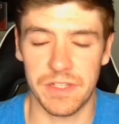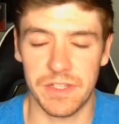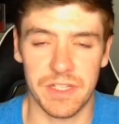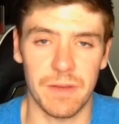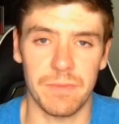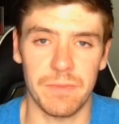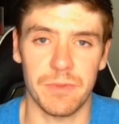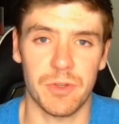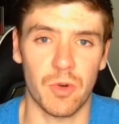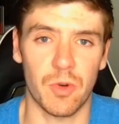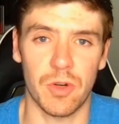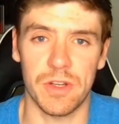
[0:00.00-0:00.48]

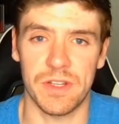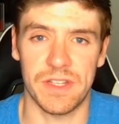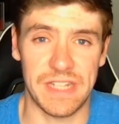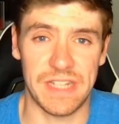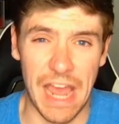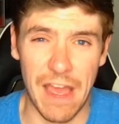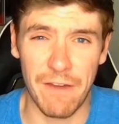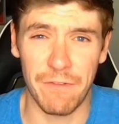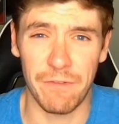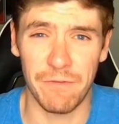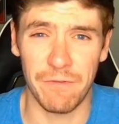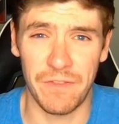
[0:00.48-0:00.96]
some sort of
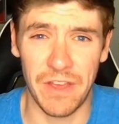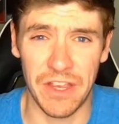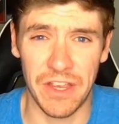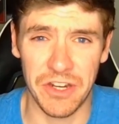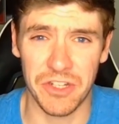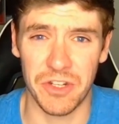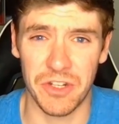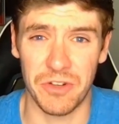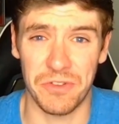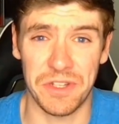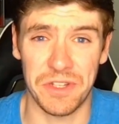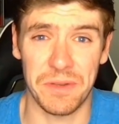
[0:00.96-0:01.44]
staph
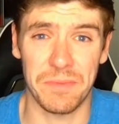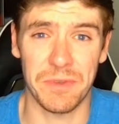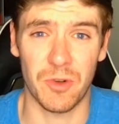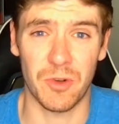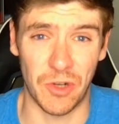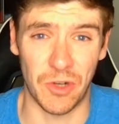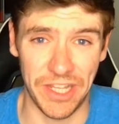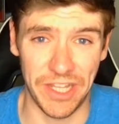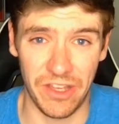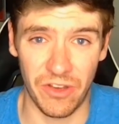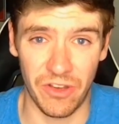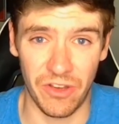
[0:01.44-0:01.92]
infection or some
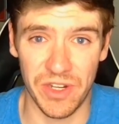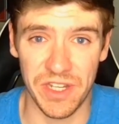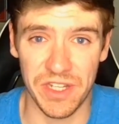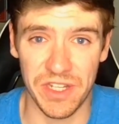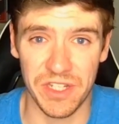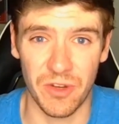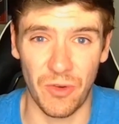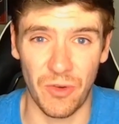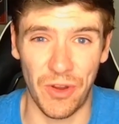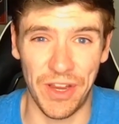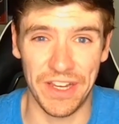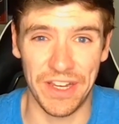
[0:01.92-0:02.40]
sort of
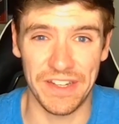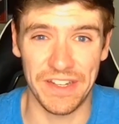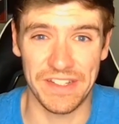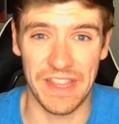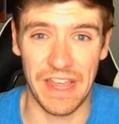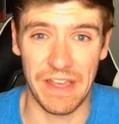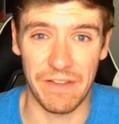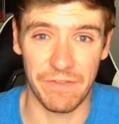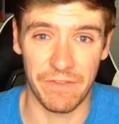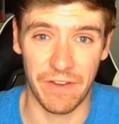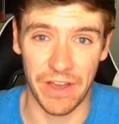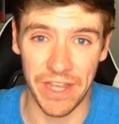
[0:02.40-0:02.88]
illness going into
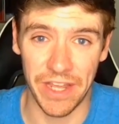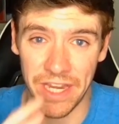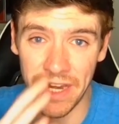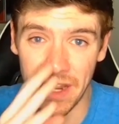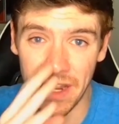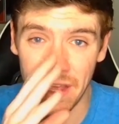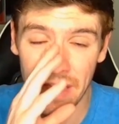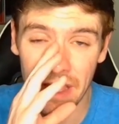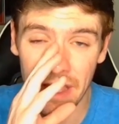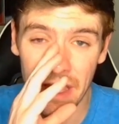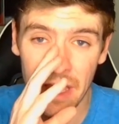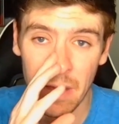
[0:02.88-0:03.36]
that
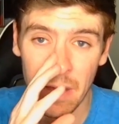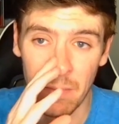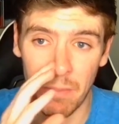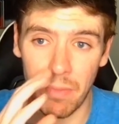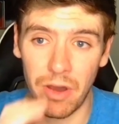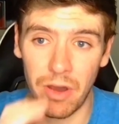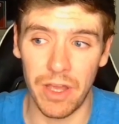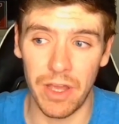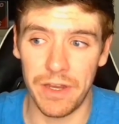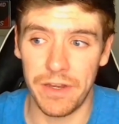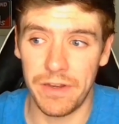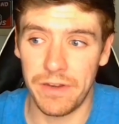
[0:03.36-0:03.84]
fight,
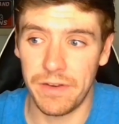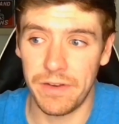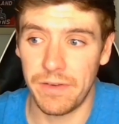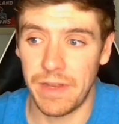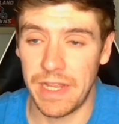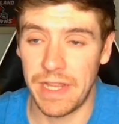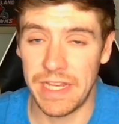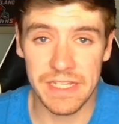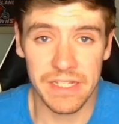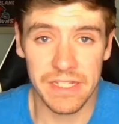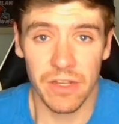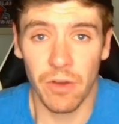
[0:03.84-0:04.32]
but
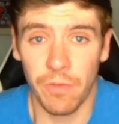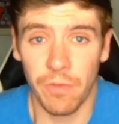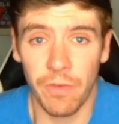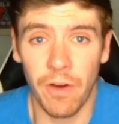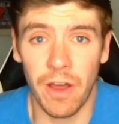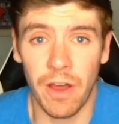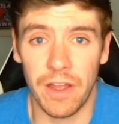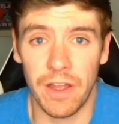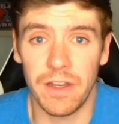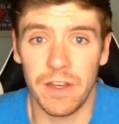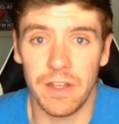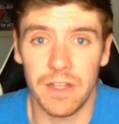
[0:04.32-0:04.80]
he still
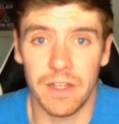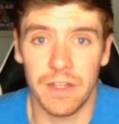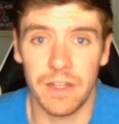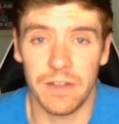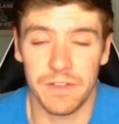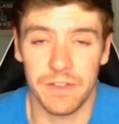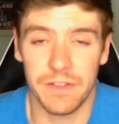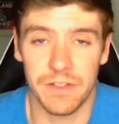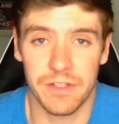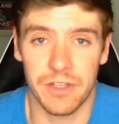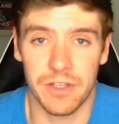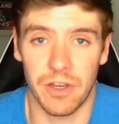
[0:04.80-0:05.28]
fought.
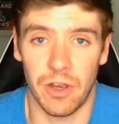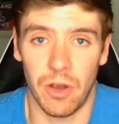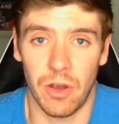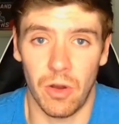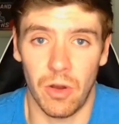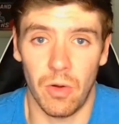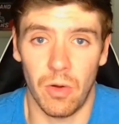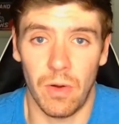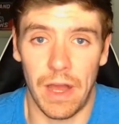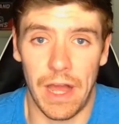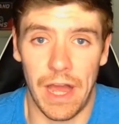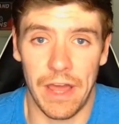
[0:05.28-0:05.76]

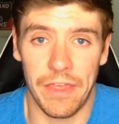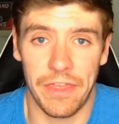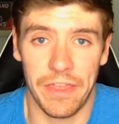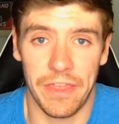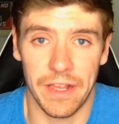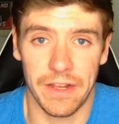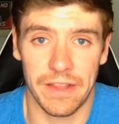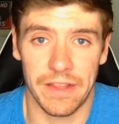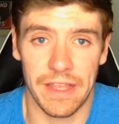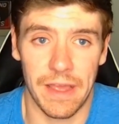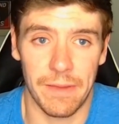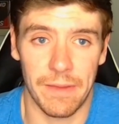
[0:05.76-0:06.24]
So I
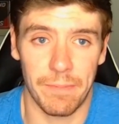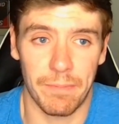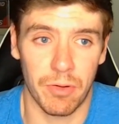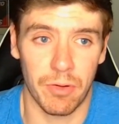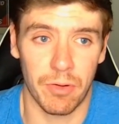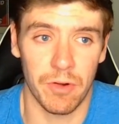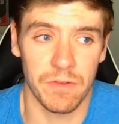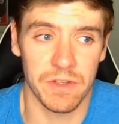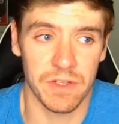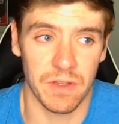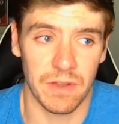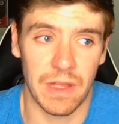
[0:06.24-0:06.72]
think
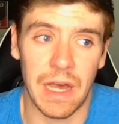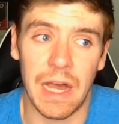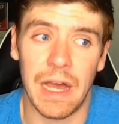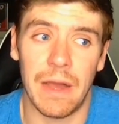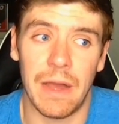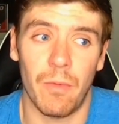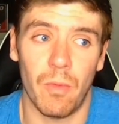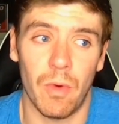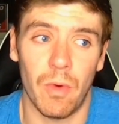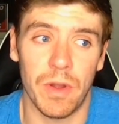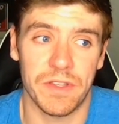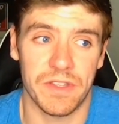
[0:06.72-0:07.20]
that proves a
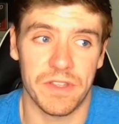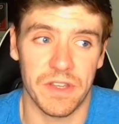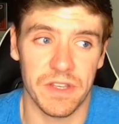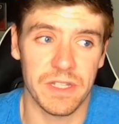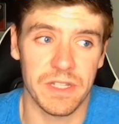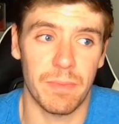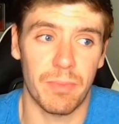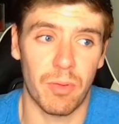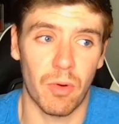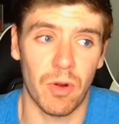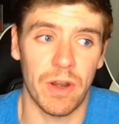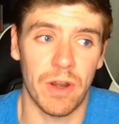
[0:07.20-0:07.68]
lot what
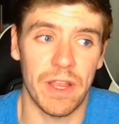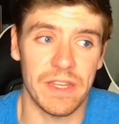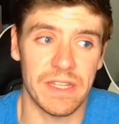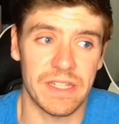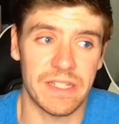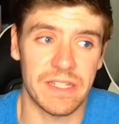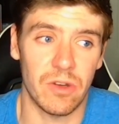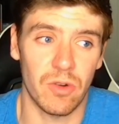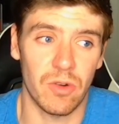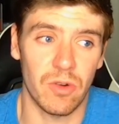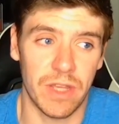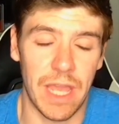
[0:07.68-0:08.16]
Dustin Poirier
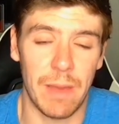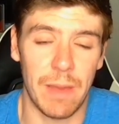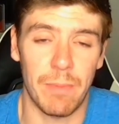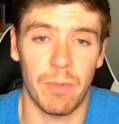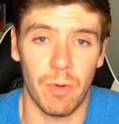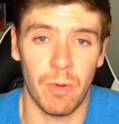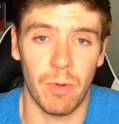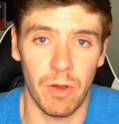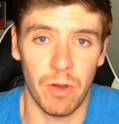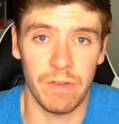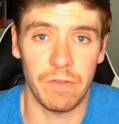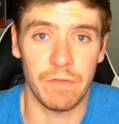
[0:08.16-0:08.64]
is still
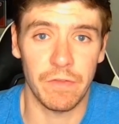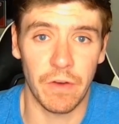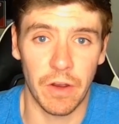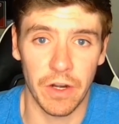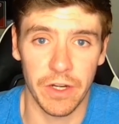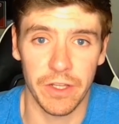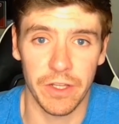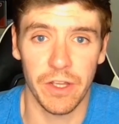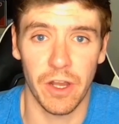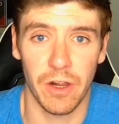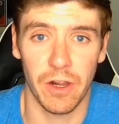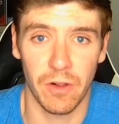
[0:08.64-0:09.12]
capable. He
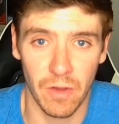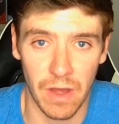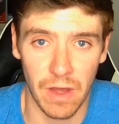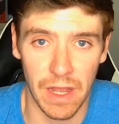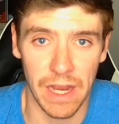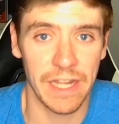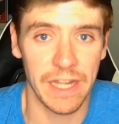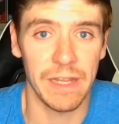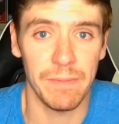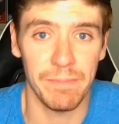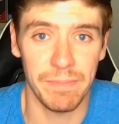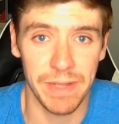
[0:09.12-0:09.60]
fought a young
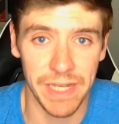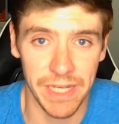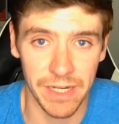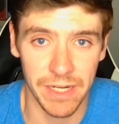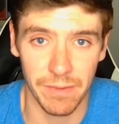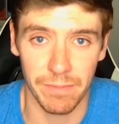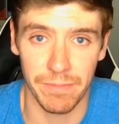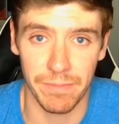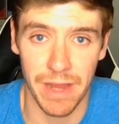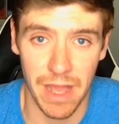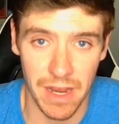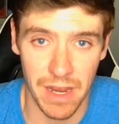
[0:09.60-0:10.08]
lion, he
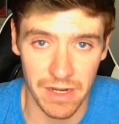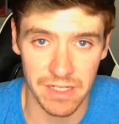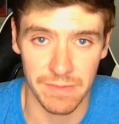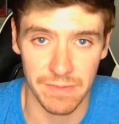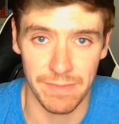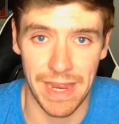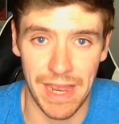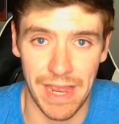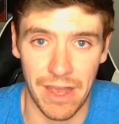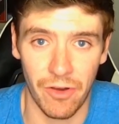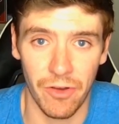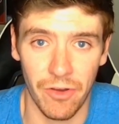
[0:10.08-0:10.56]
beat him,
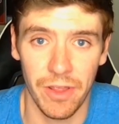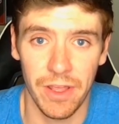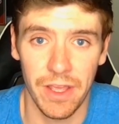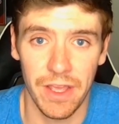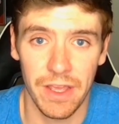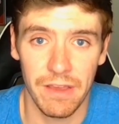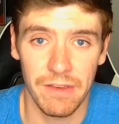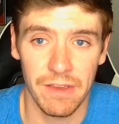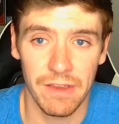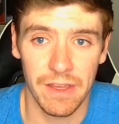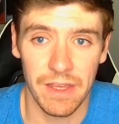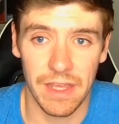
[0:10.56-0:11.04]
knocked him out,
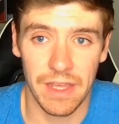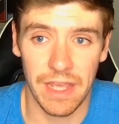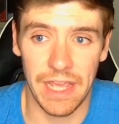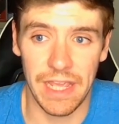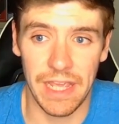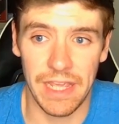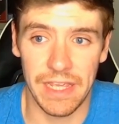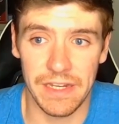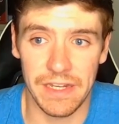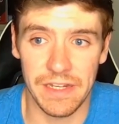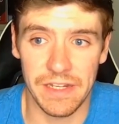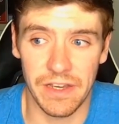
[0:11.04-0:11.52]

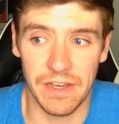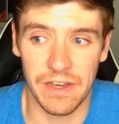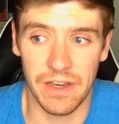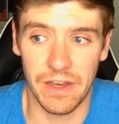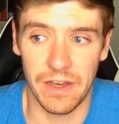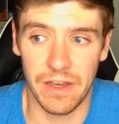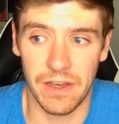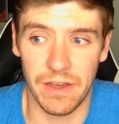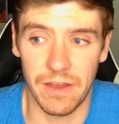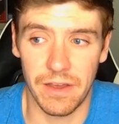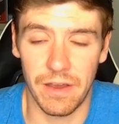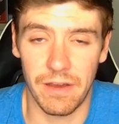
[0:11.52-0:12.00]
and
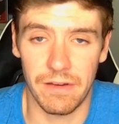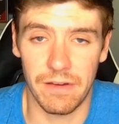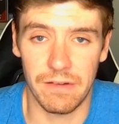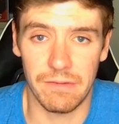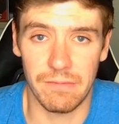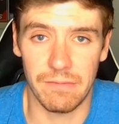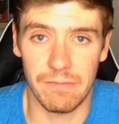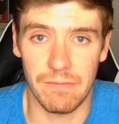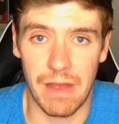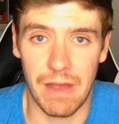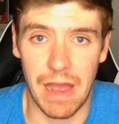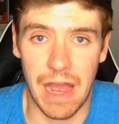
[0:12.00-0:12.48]

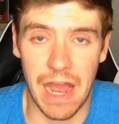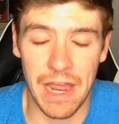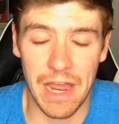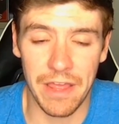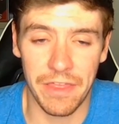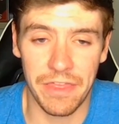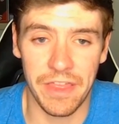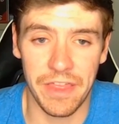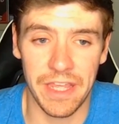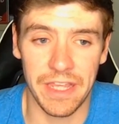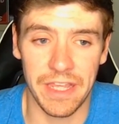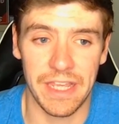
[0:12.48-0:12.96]

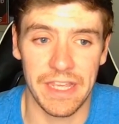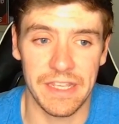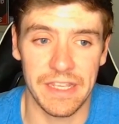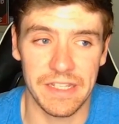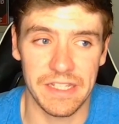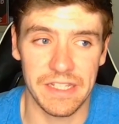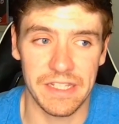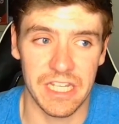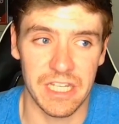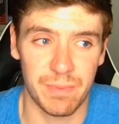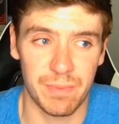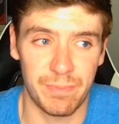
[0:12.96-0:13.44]
I think
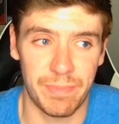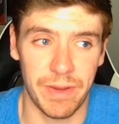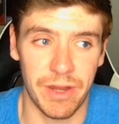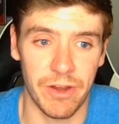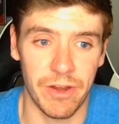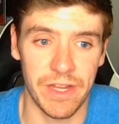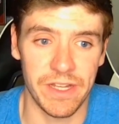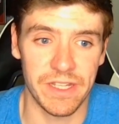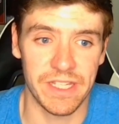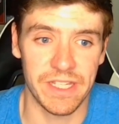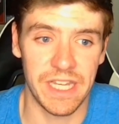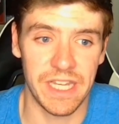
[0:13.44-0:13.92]
his
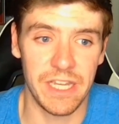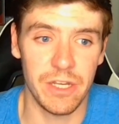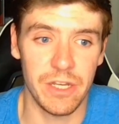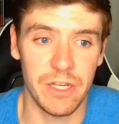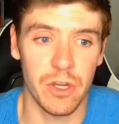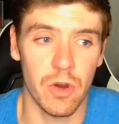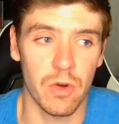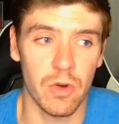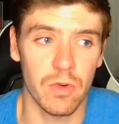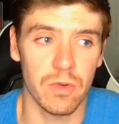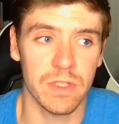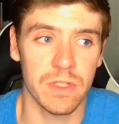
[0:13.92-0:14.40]
experience, he
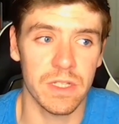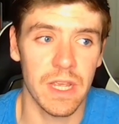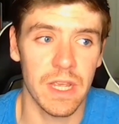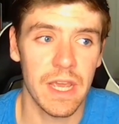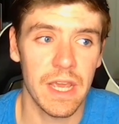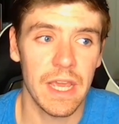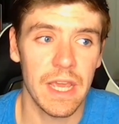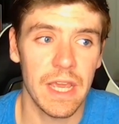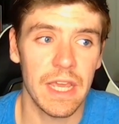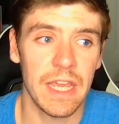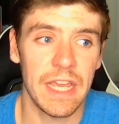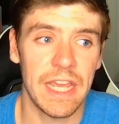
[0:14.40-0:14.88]

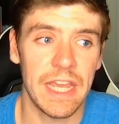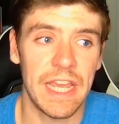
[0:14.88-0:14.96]
knows